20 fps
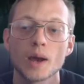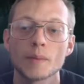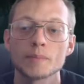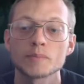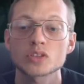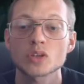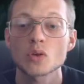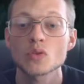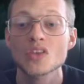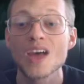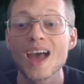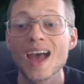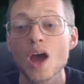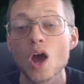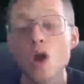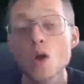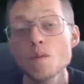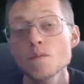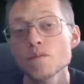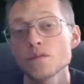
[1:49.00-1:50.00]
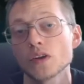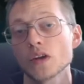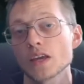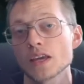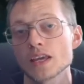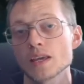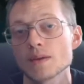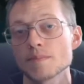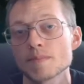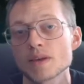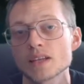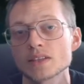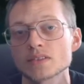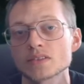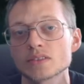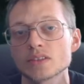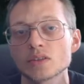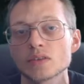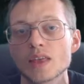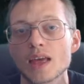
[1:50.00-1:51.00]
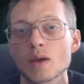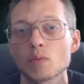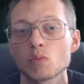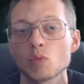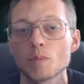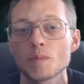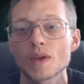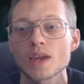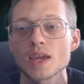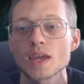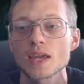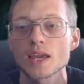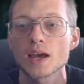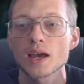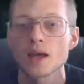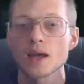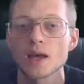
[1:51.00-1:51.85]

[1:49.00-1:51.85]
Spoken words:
So that hopefully means that there will be